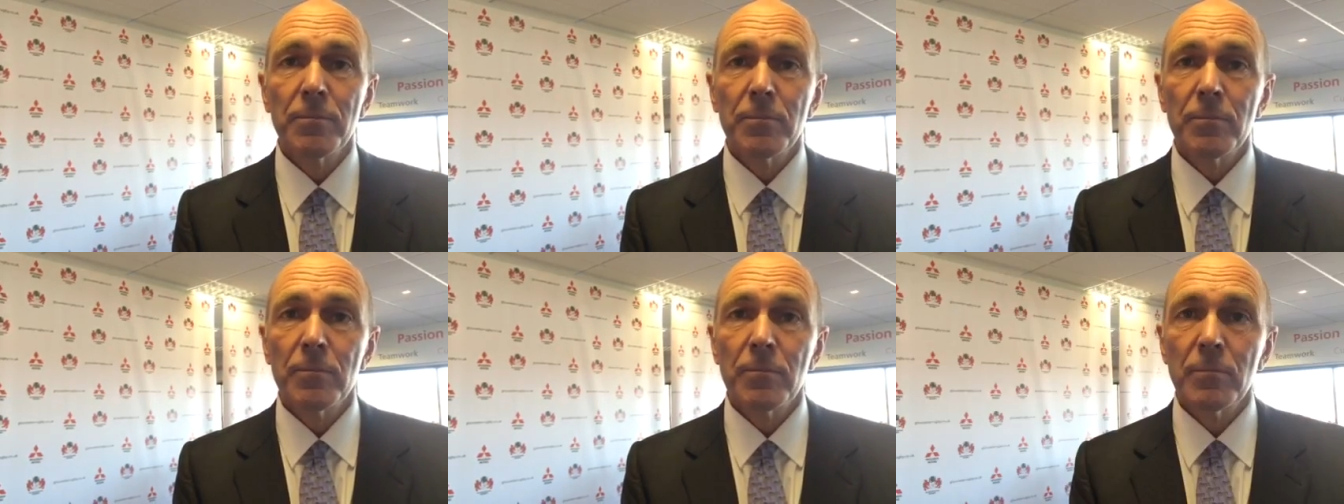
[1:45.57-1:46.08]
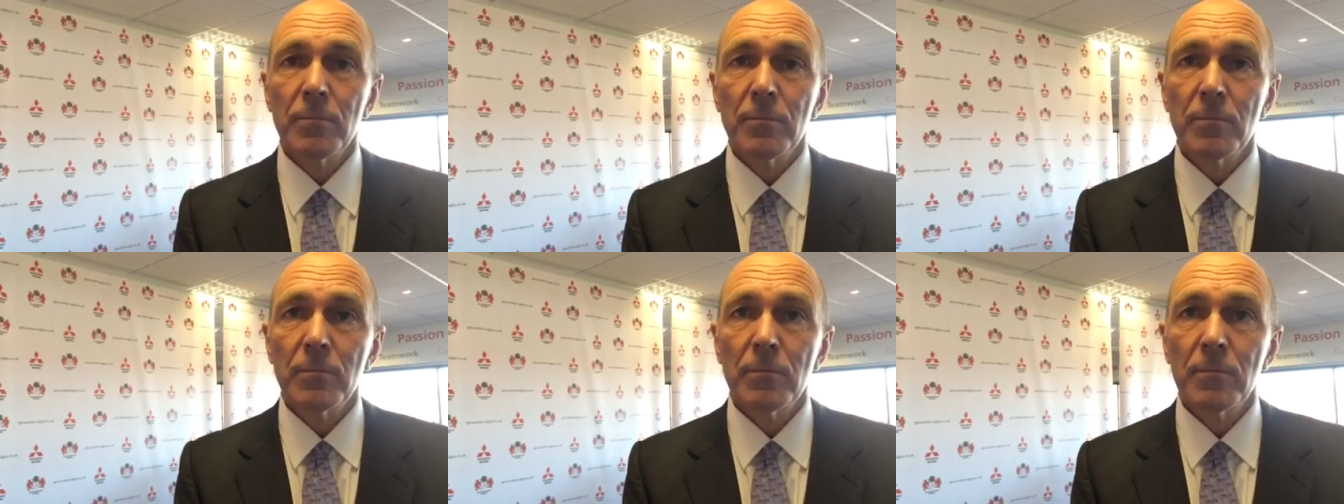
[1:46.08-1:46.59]
Yeah, where would you
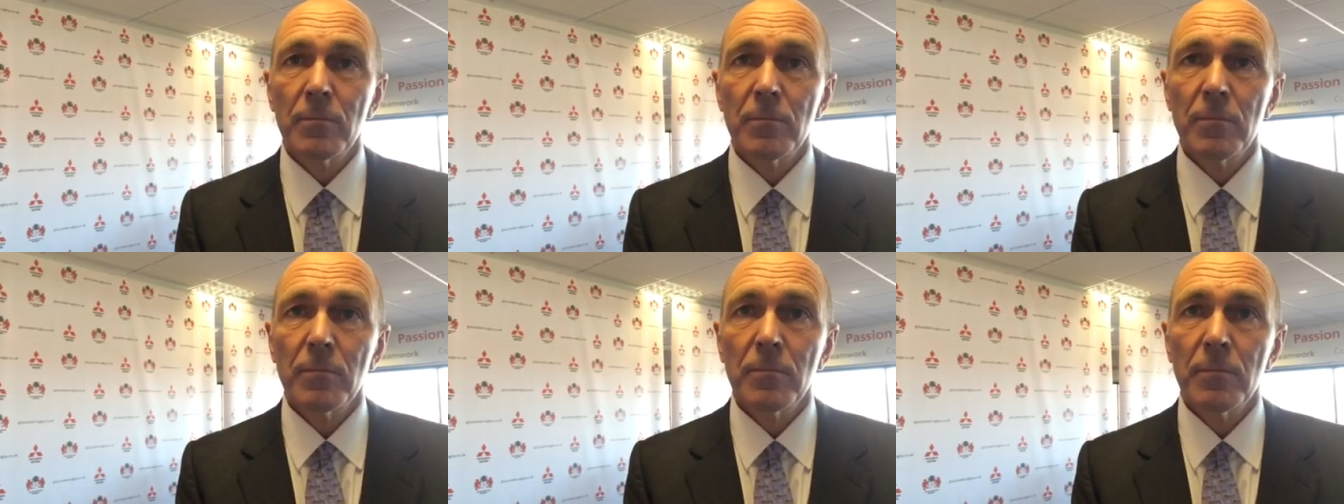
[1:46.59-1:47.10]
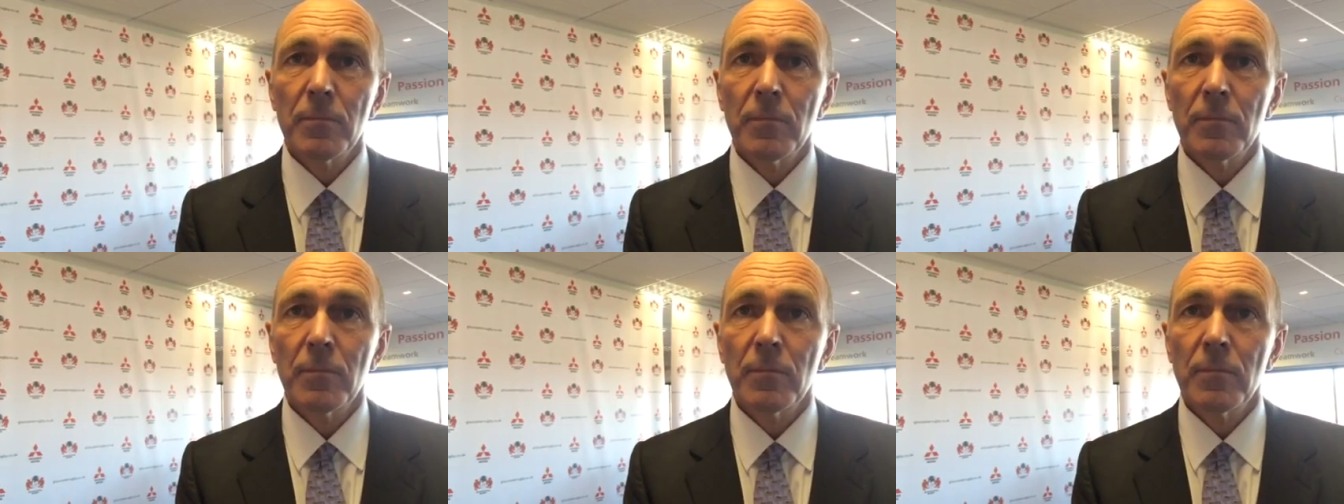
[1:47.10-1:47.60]
like to see uh,
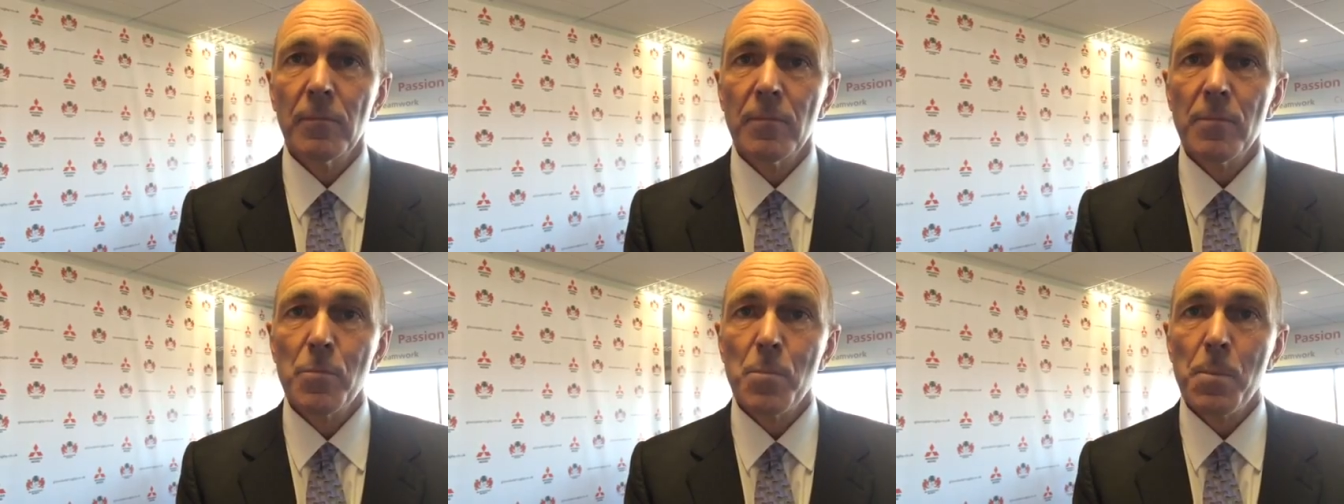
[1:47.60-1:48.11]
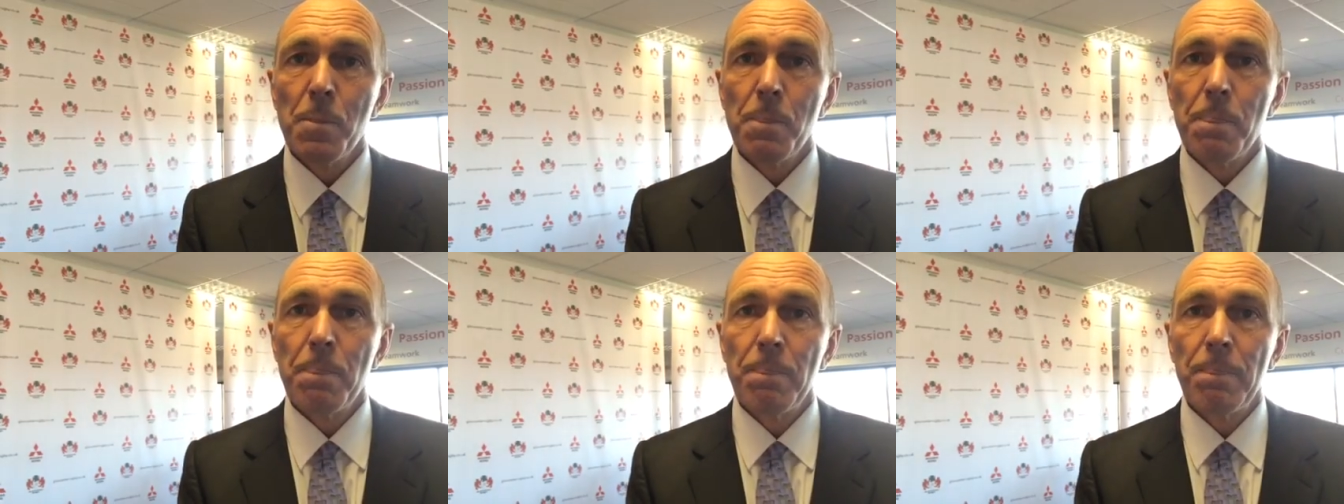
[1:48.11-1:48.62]
Gloucester in say
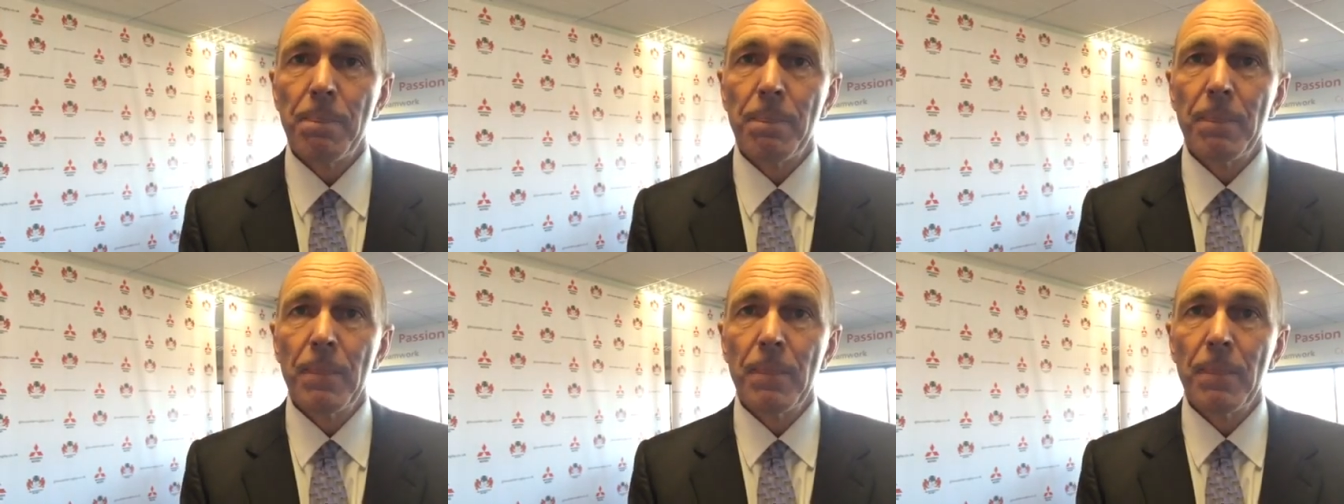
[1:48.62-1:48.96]
five years' time?